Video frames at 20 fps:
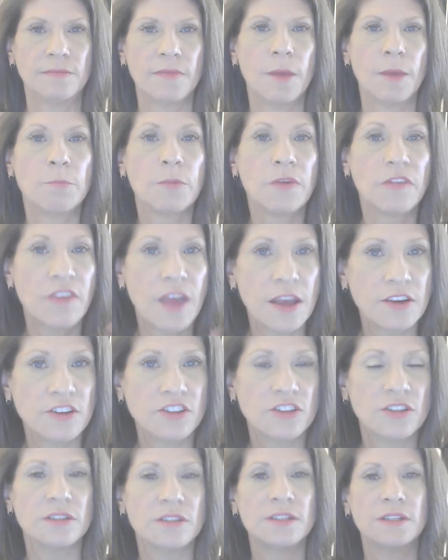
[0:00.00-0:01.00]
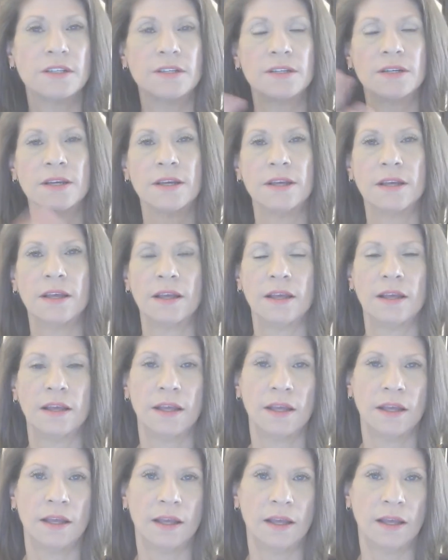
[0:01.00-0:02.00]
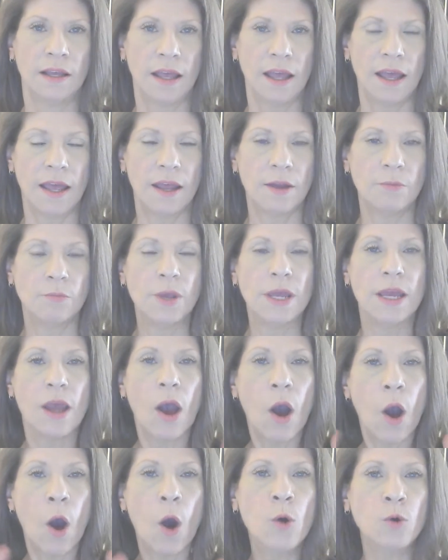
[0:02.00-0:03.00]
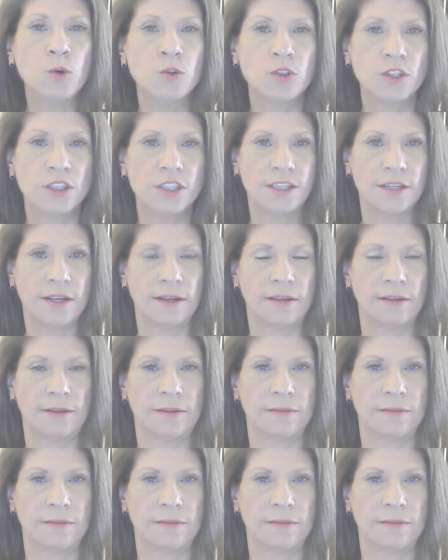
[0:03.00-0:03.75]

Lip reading: and possessions and being hosts